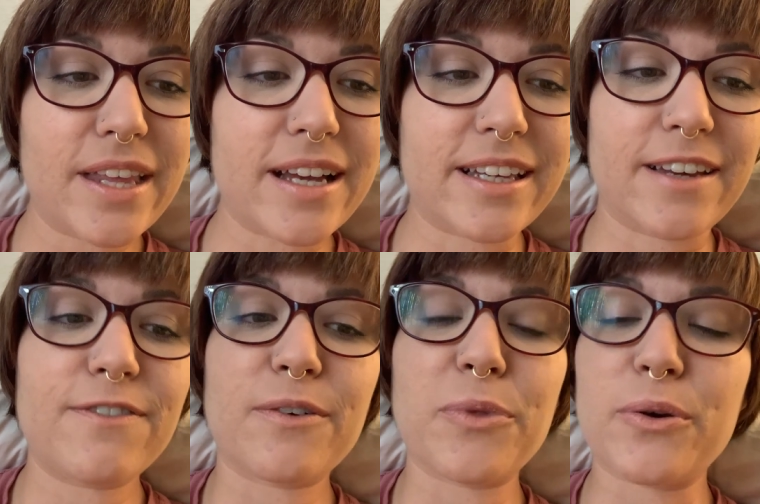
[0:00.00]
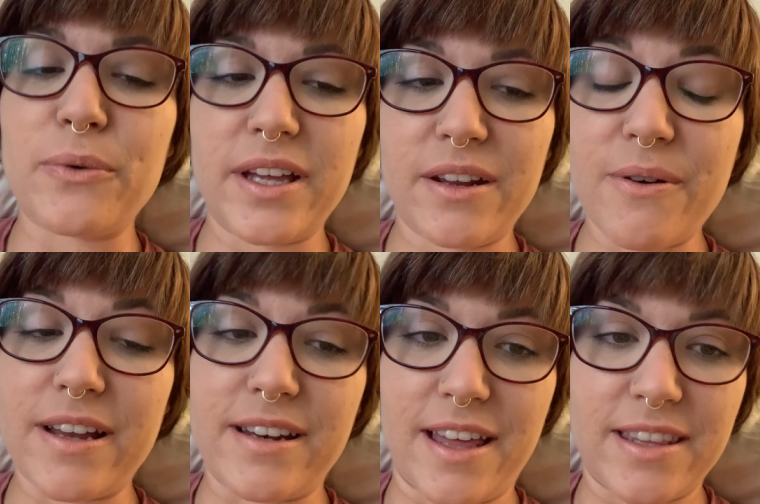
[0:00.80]
a gift from the queen who
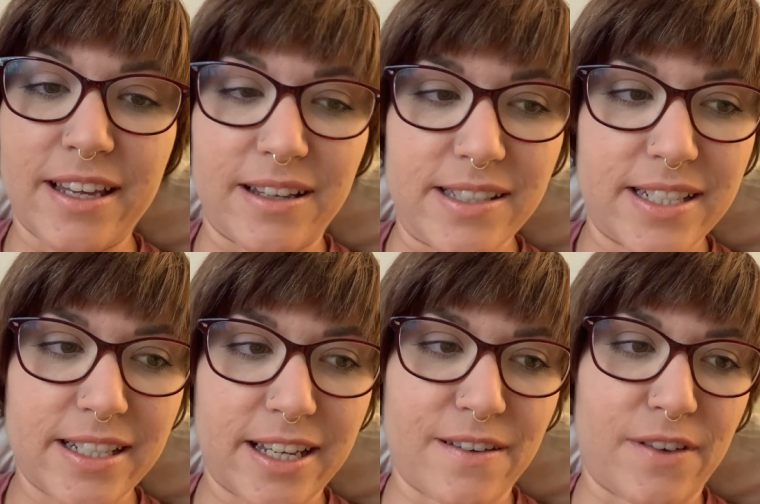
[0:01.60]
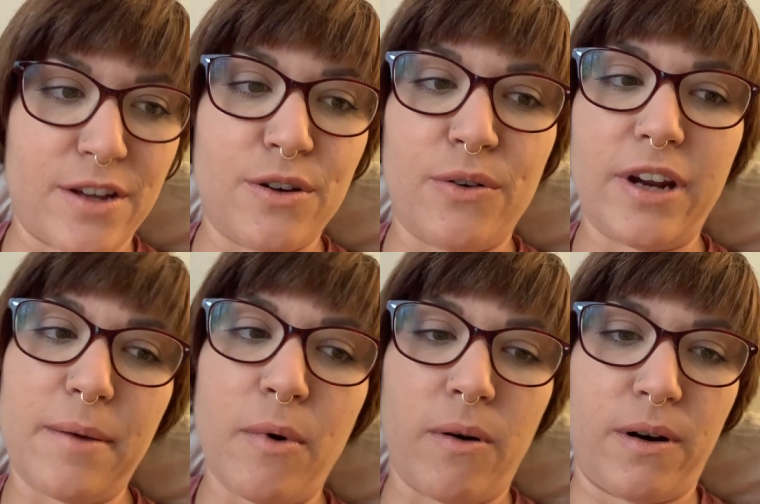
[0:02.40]
had nothing else to give a
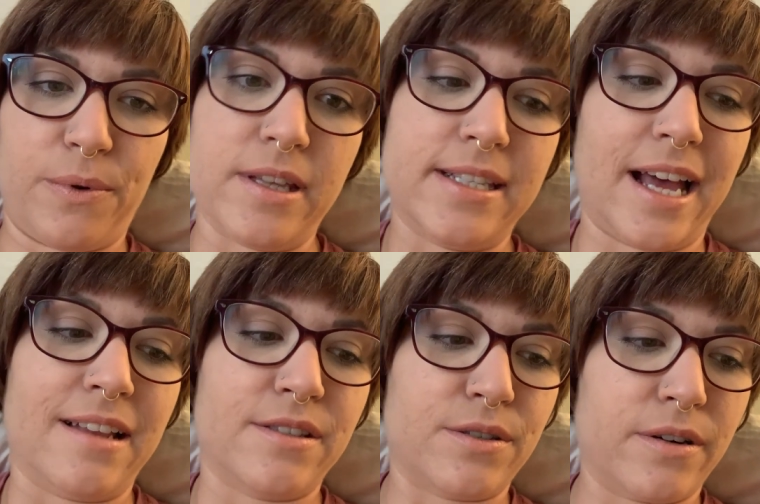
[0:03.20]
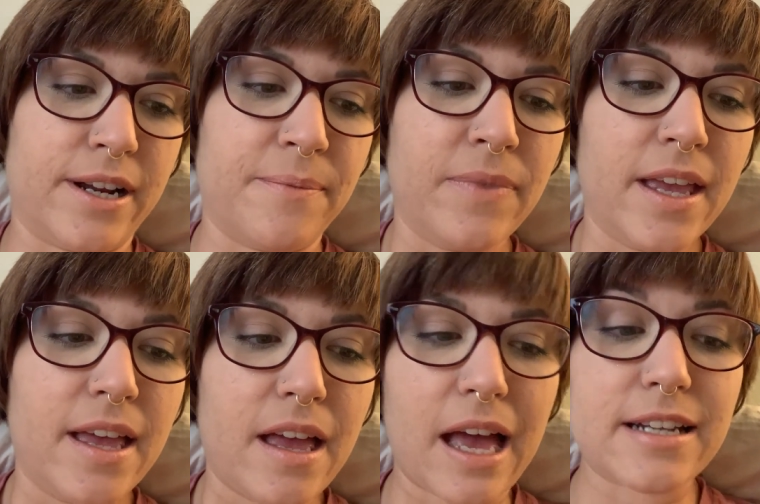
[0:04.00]
no-name whore with a sad story.
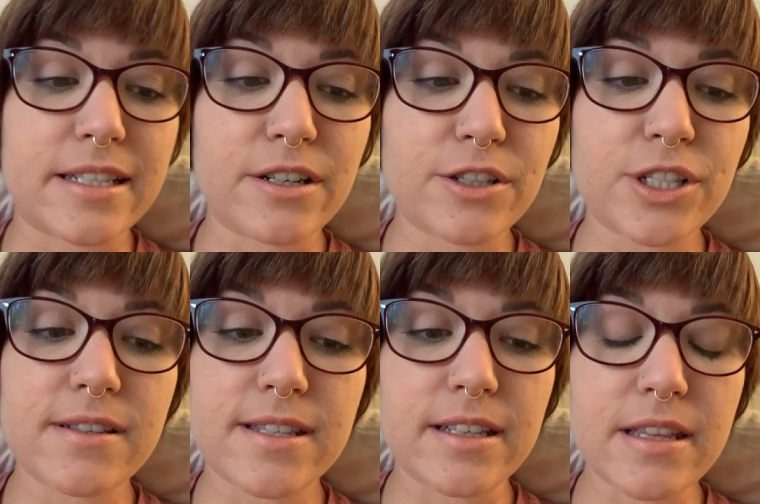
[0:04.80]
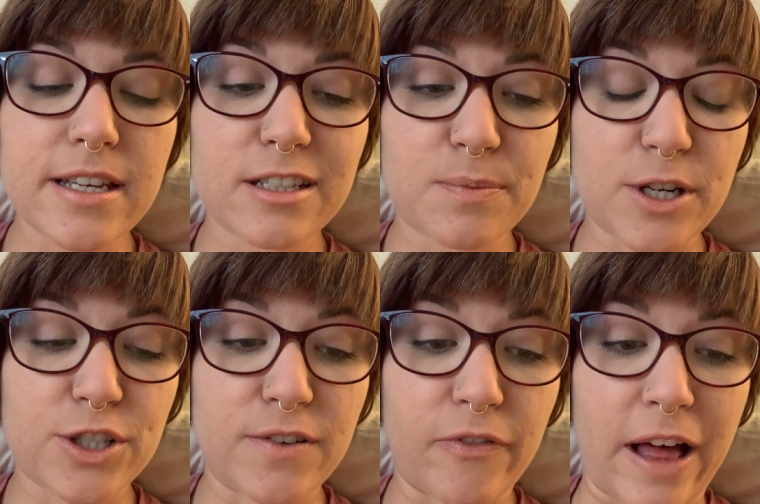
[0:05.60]
At dinner, she'd seen the
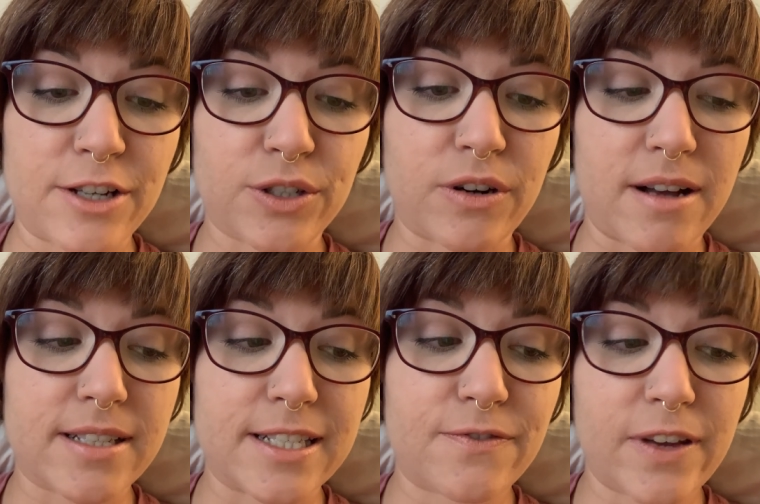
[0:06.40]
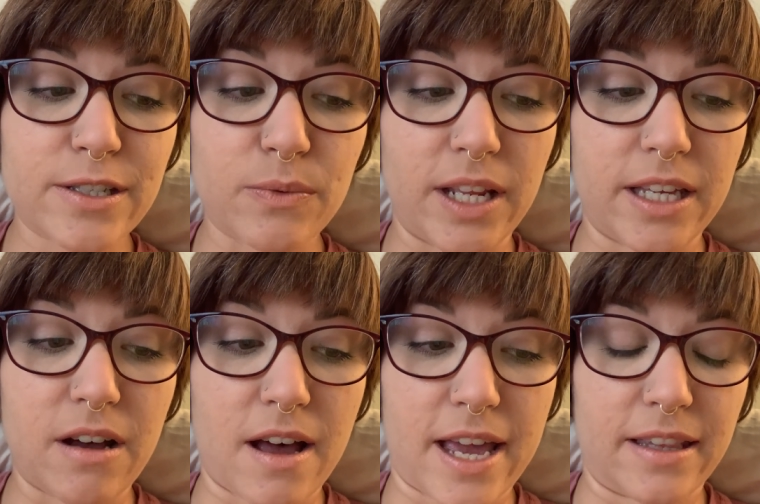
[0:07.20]
expression flash across his face when he
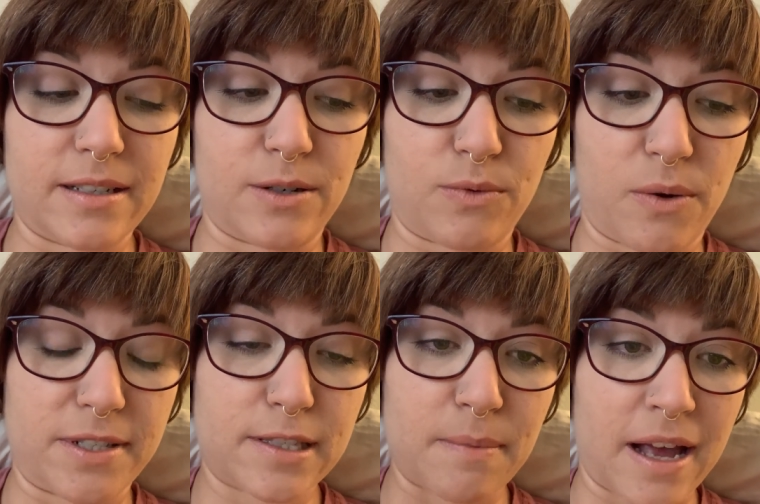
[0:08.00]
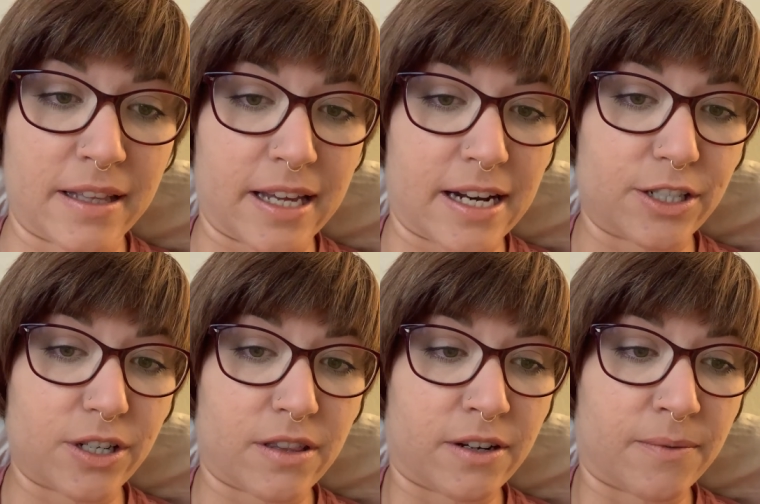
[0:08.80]
caught Aelin and Rowan smiling at each
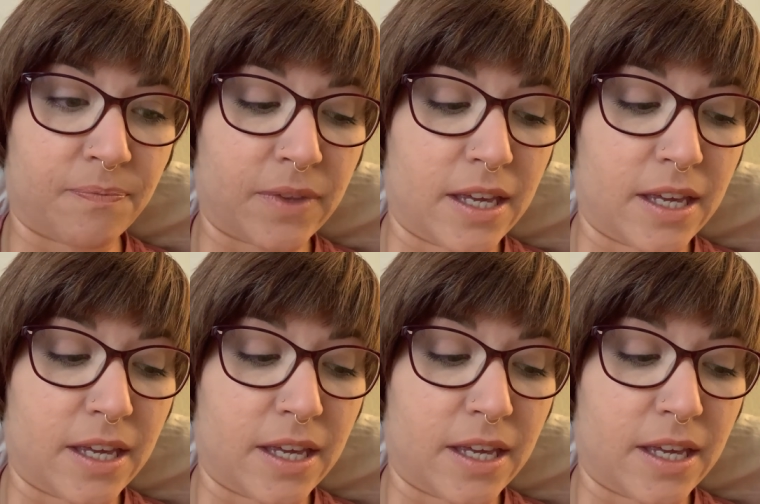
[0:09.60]
other.